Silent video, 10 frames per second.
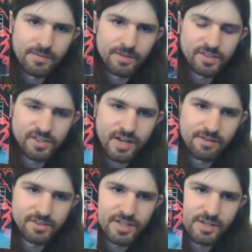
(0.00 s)
This is
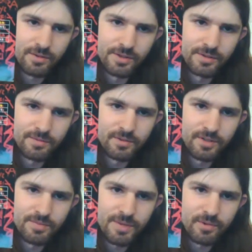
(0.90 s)
kind of a sequel to
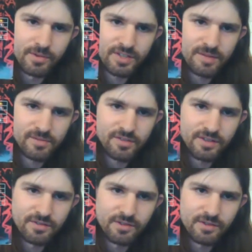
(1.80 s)
Good People in Times
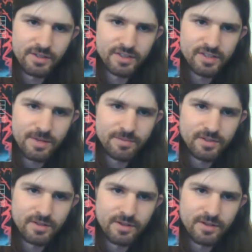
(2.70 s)
of Evil, except